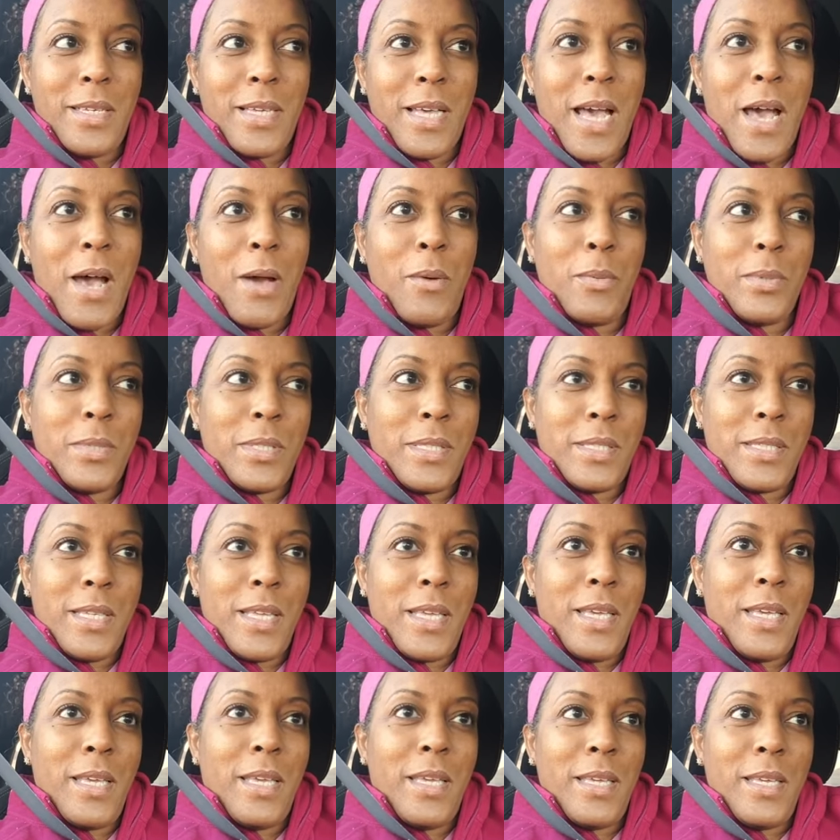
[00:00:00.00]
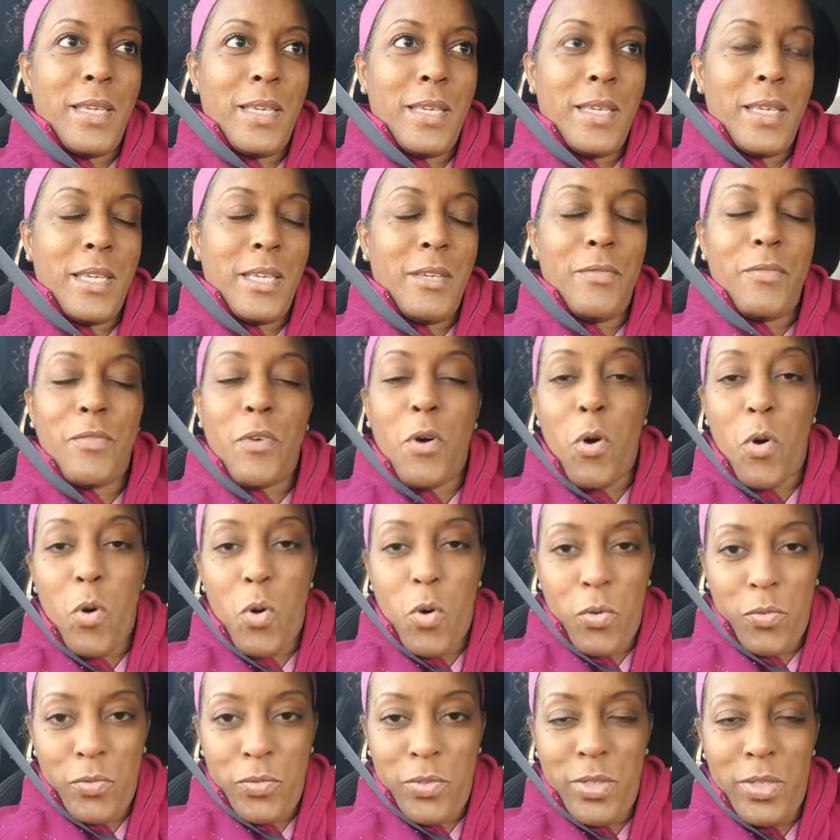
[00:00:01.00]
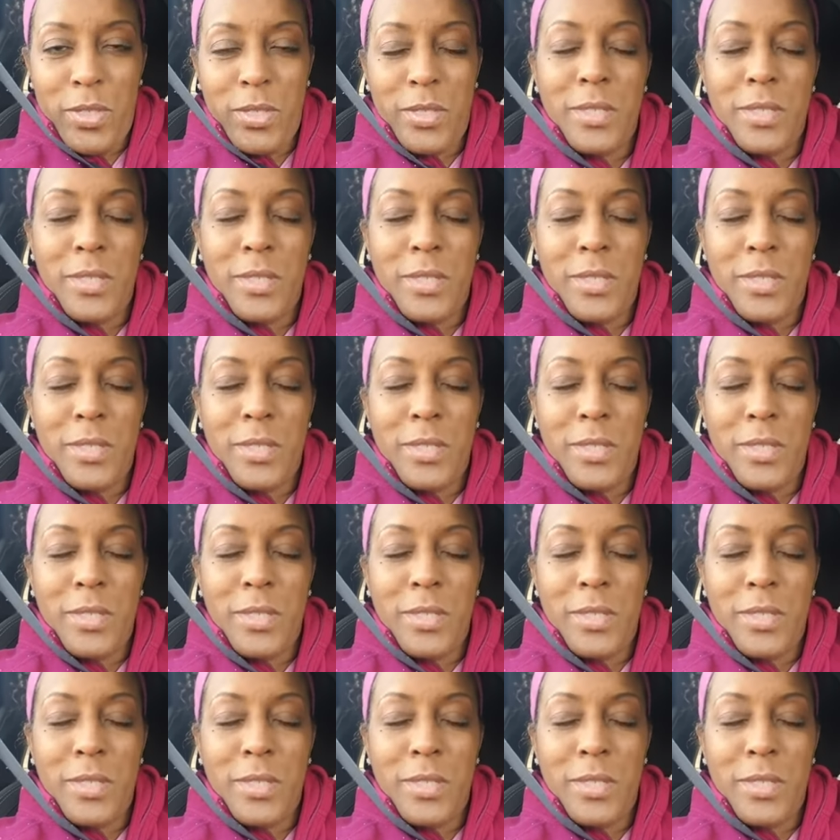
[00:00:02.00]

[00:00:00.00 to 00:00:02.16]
I would say, evolved